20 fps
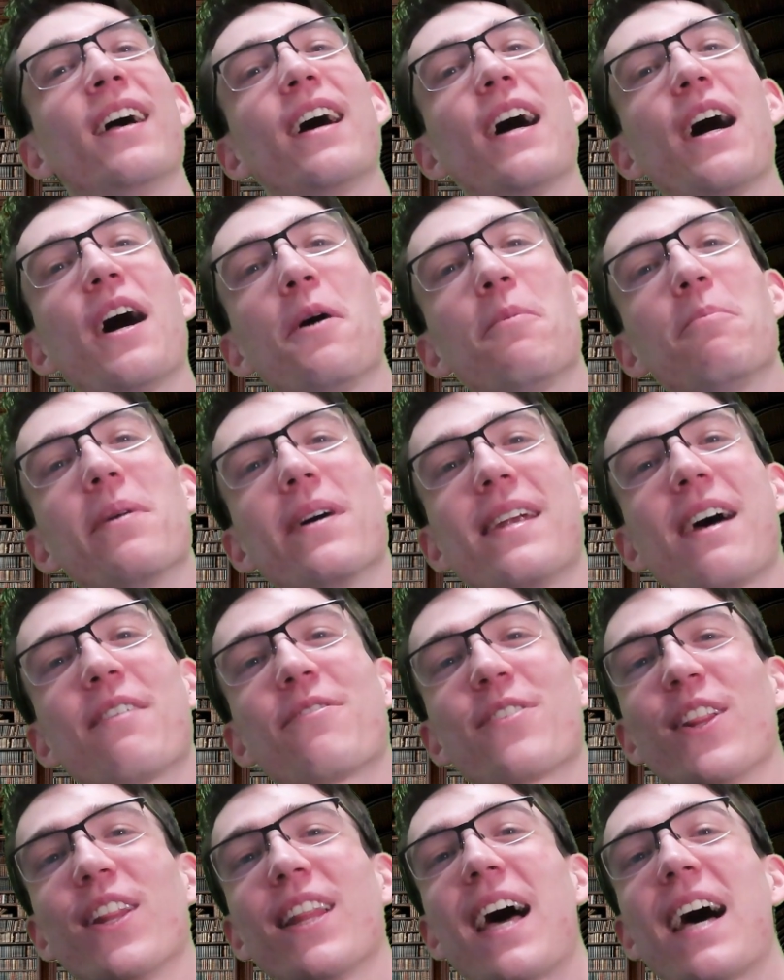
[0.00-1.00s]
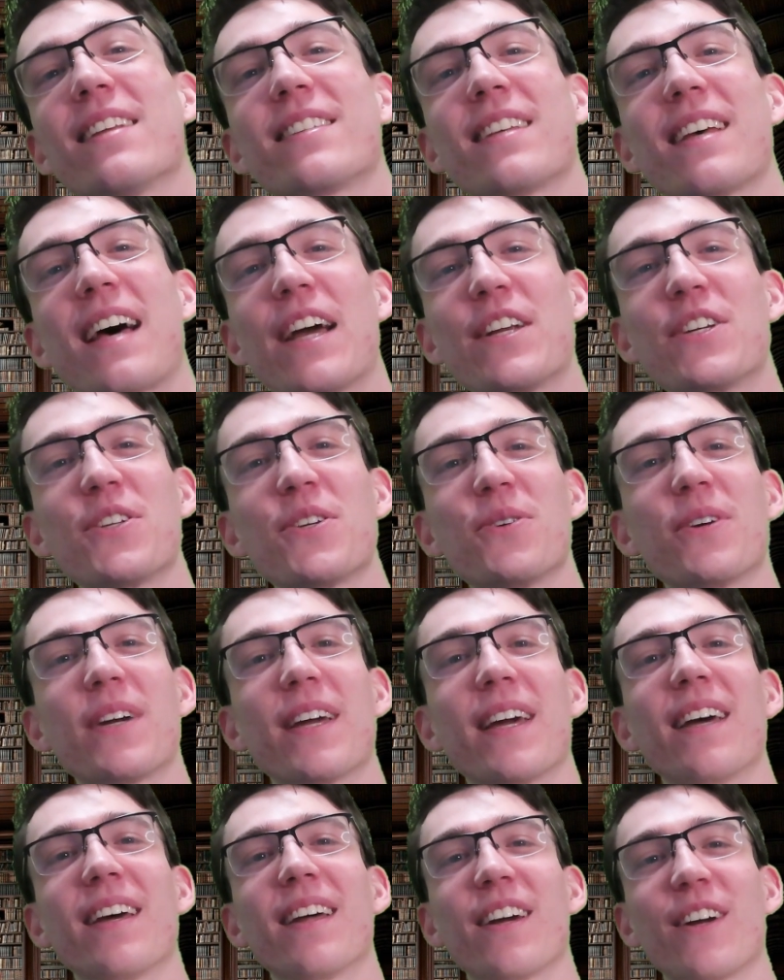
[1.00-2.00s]
but nevertheless I do
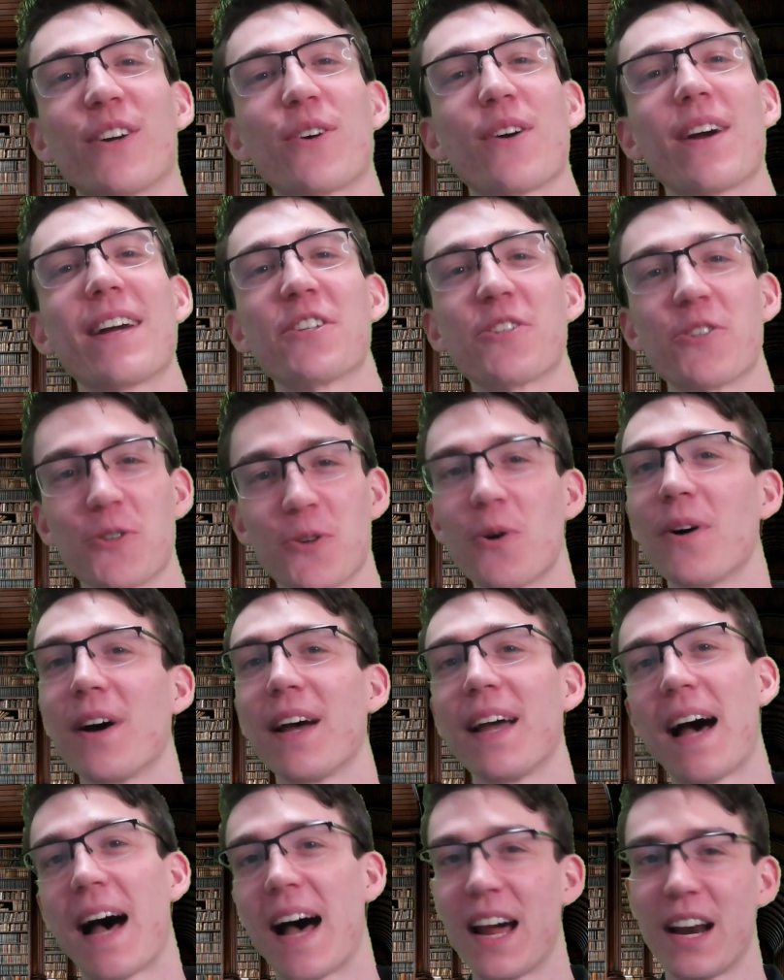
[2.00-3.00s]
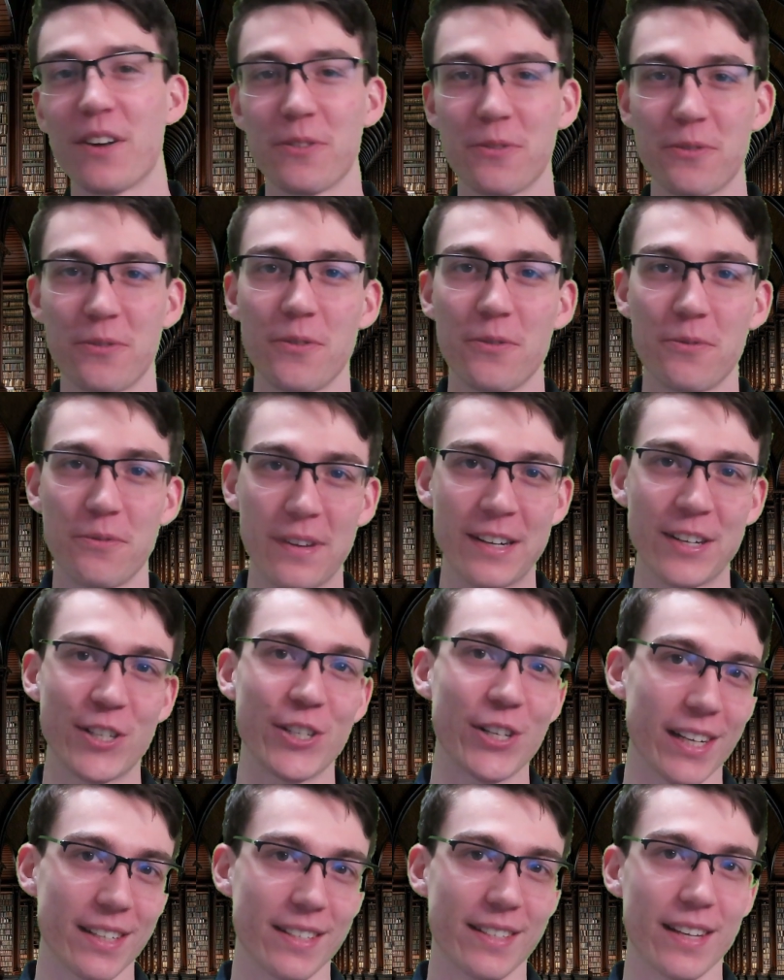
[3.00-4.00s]
get great joy out of
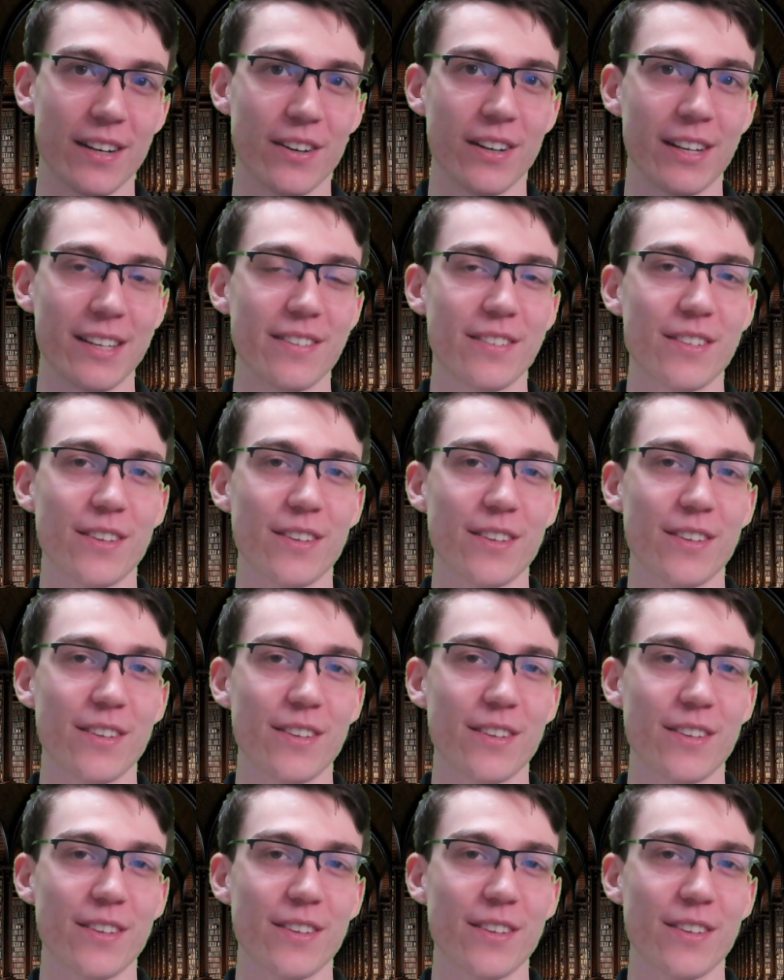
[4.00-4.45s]
finishing series.